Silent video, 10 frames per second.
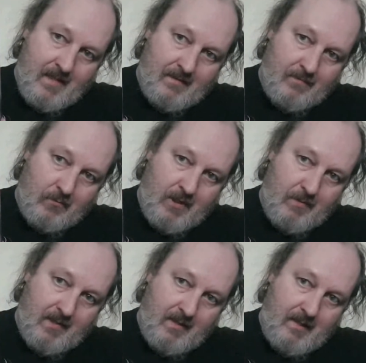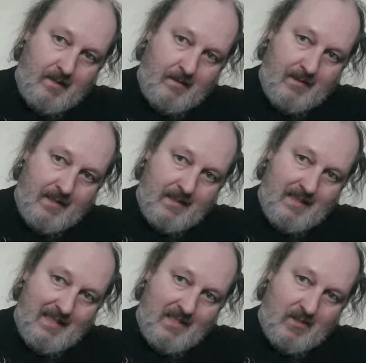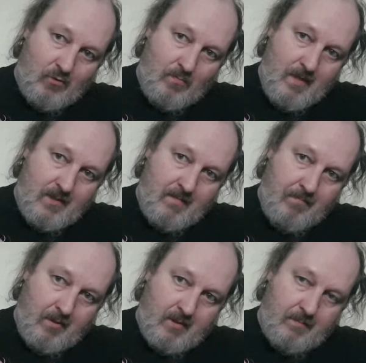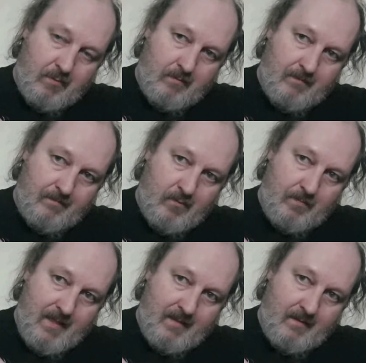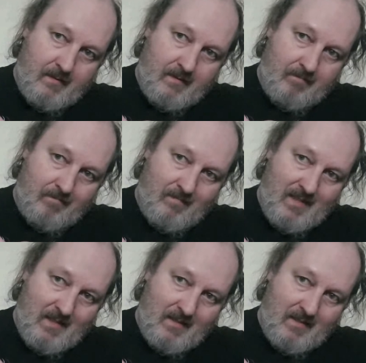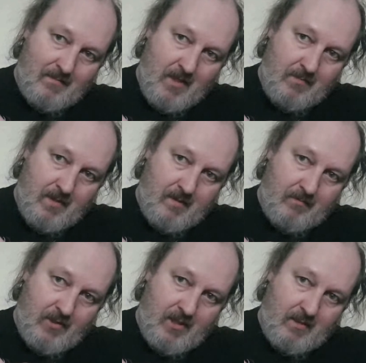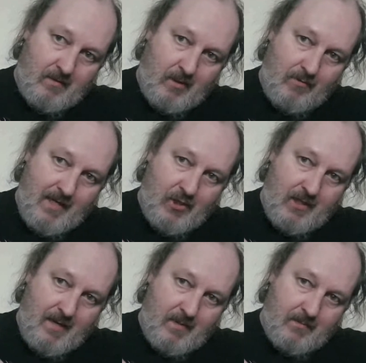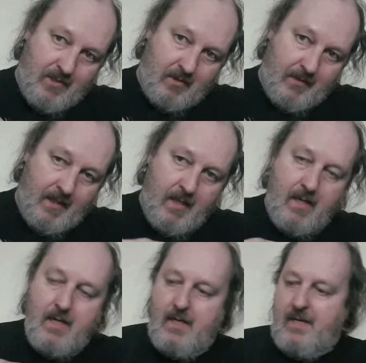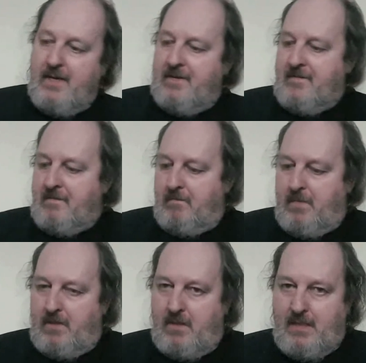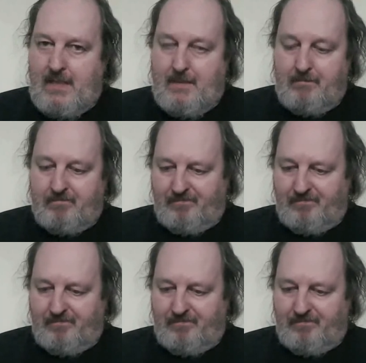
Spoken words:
Unfortunately, with the light, it's almost impossible for me at the moment, which is a great shame, and I'm sorry. But